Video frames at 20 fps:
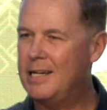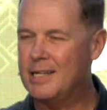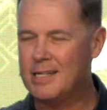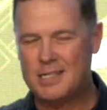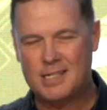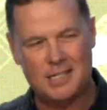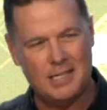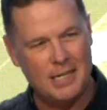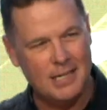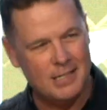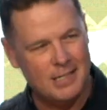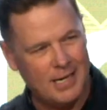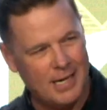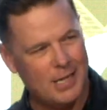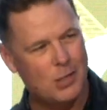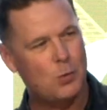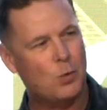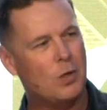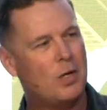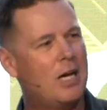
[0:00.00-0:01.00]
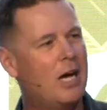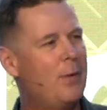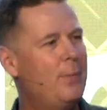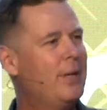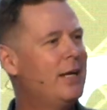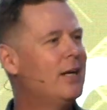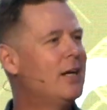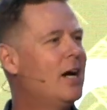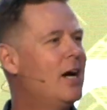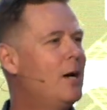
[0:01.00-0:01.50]
in a season as we're
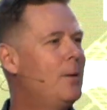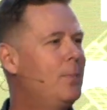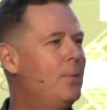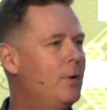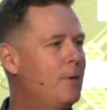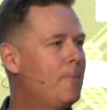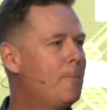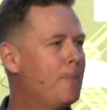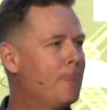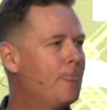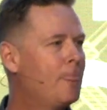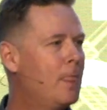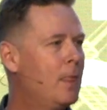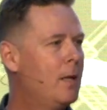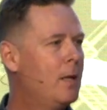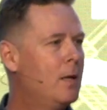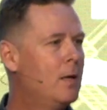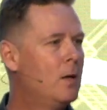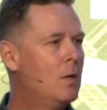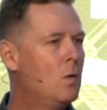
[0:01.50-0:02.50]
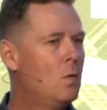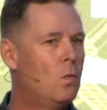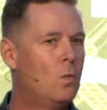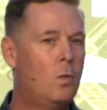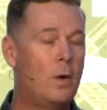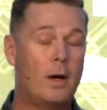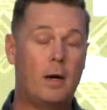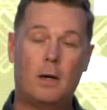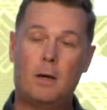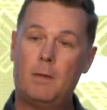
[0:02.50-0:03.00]
coming up,
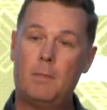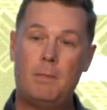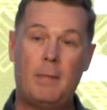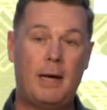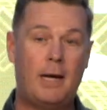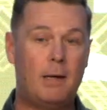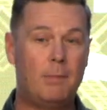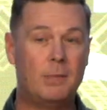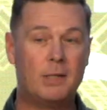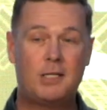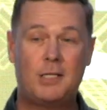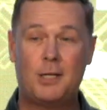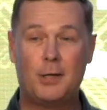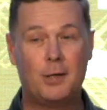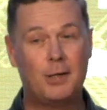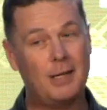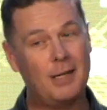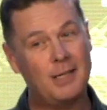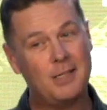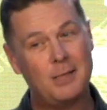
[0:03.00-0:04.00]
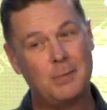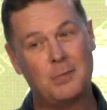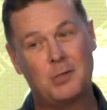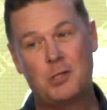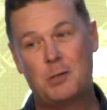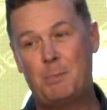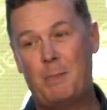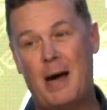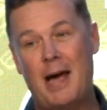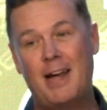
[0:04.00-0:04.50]
where man, materialism
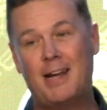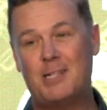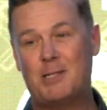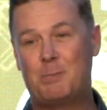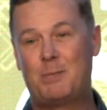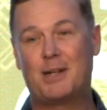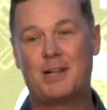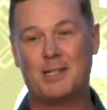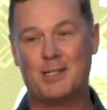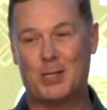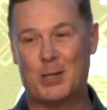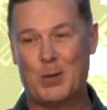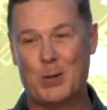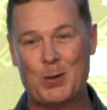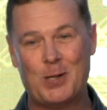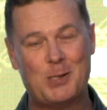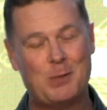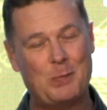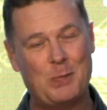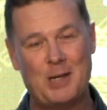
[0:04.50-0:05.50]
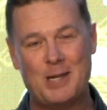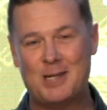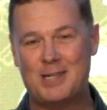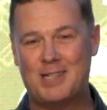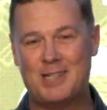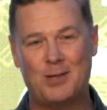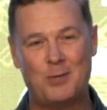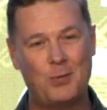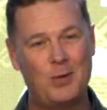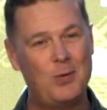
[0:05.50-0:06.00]
spikes because of
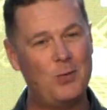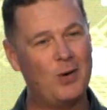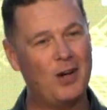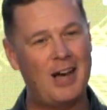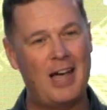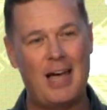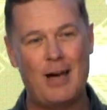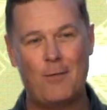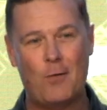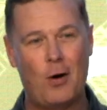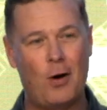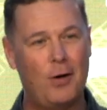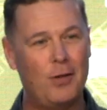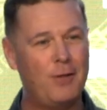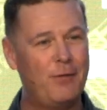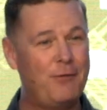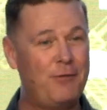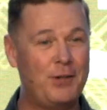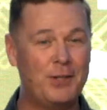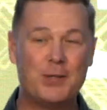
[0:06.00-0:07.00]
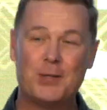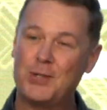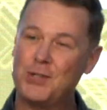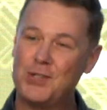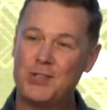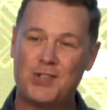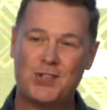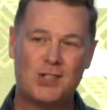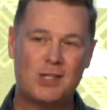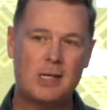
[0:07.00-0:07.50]
Christmas and we want to have all the
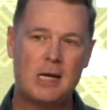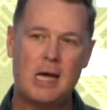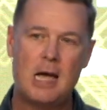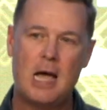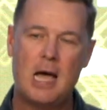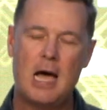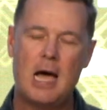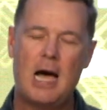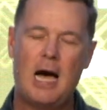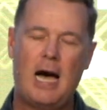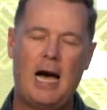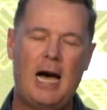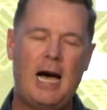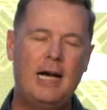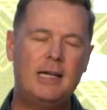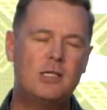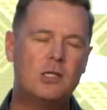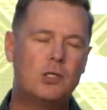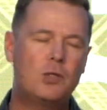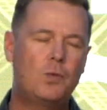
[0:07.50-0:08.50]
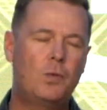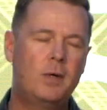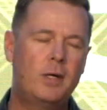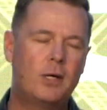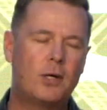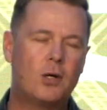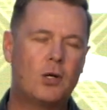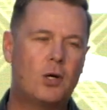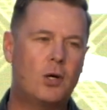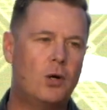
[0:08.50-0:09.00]
feels. I just
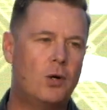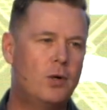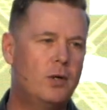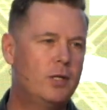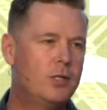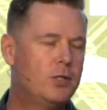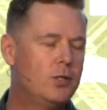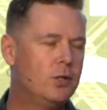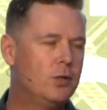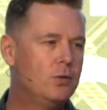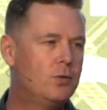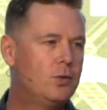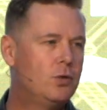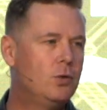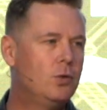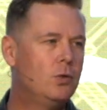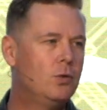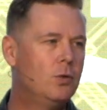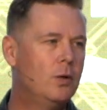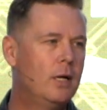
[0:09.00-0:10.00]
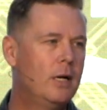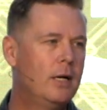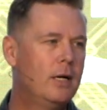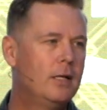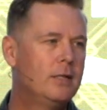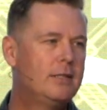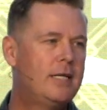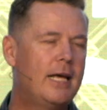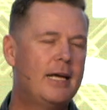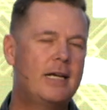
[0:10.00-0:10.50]
want to encourage you to
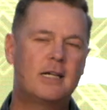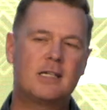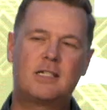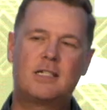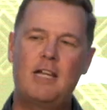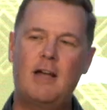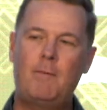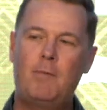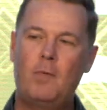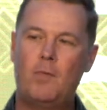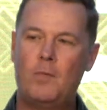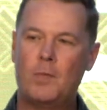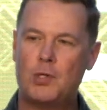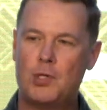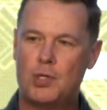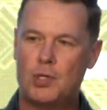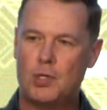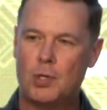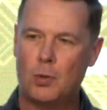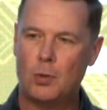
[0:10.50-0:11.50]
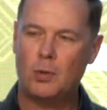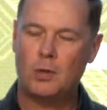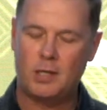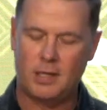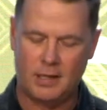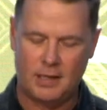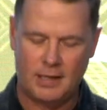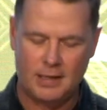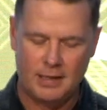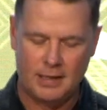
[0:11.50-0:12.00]
take a step of
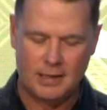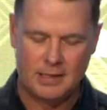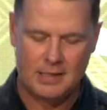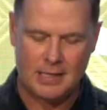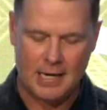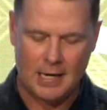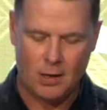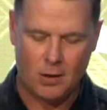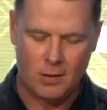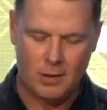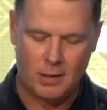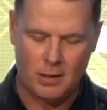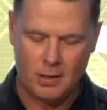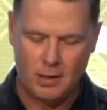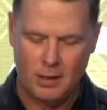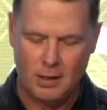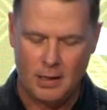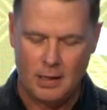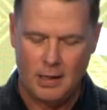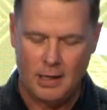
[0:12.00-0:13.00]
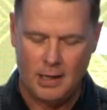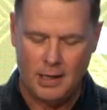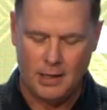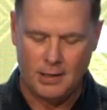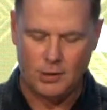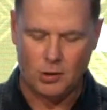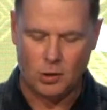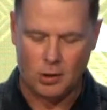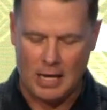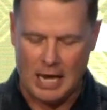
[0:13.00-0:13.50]
maturity in this area
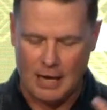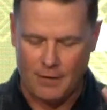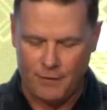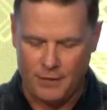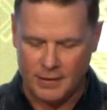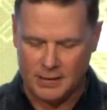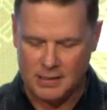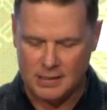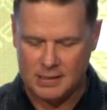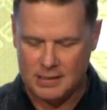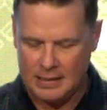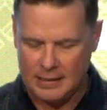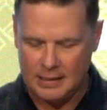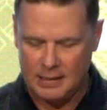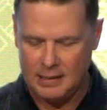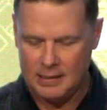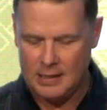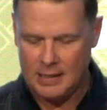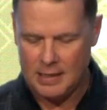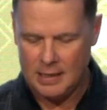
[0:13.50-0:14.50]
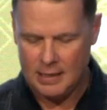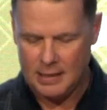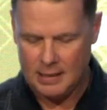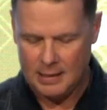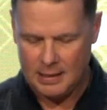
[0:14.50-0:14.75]
in your life. It's seed,